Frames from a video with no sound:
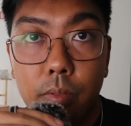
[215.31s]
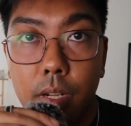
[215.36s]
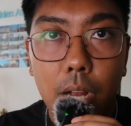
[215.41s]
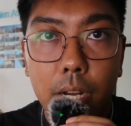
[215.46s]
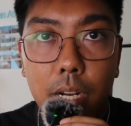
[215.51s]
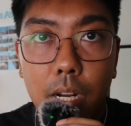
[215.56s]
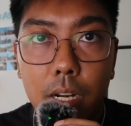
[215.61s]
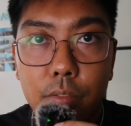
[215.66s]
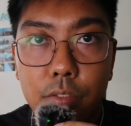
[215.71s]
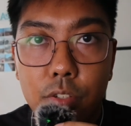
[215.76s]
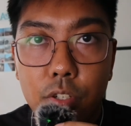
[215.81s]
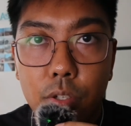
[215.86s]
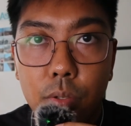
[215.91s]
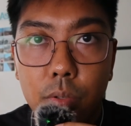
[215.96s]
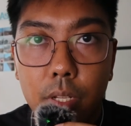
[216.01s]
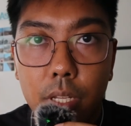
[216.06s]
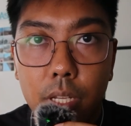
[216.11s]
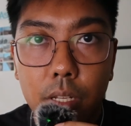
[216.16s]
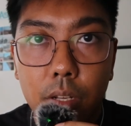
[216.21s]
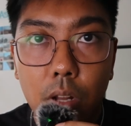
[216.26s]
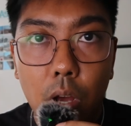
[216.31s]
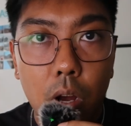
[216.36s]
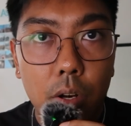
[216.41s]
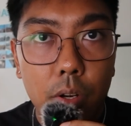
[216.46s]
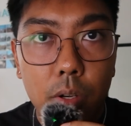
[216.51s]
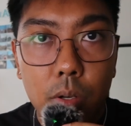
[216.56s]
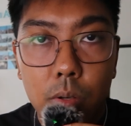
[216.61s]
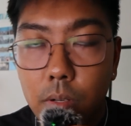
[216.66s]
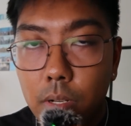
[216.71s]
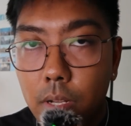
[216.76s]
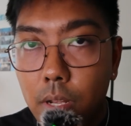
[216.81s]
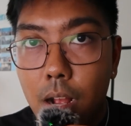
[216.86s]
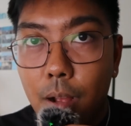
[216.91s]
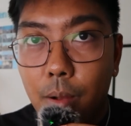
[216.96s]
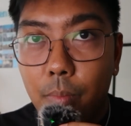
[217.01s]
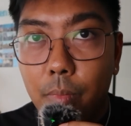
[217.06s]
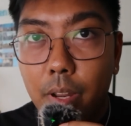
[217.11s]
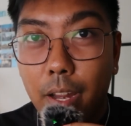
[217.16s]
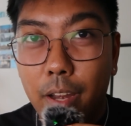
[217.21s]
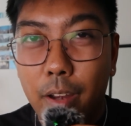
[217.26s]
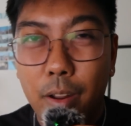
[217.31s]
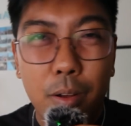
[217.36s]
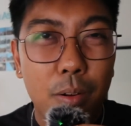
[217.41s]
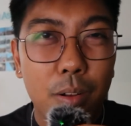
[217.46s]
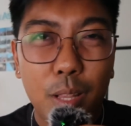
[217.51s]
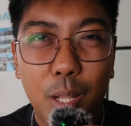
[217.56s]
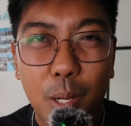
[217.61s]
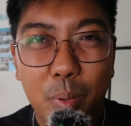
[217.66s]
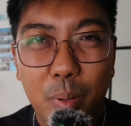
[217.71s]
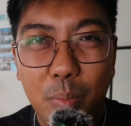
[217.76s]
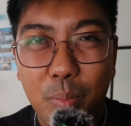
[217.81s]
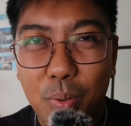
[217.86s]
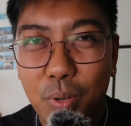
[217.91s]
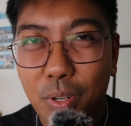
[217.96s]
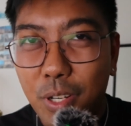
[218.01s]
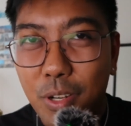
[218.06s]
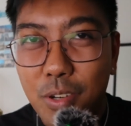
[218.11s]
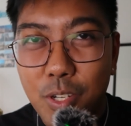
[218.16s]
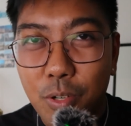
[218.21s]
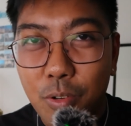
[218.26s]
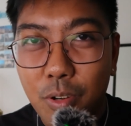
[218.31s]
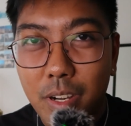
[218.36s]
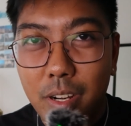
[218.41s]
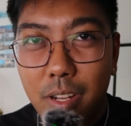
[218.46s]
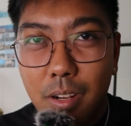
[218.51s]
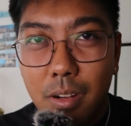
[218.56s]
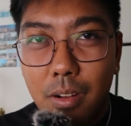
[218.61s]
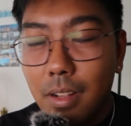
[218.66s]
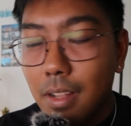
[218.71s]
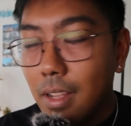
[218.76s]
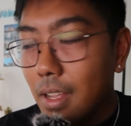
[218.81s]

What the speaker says: I kind of shoot in auto, and I know a lot of people are cringing right now.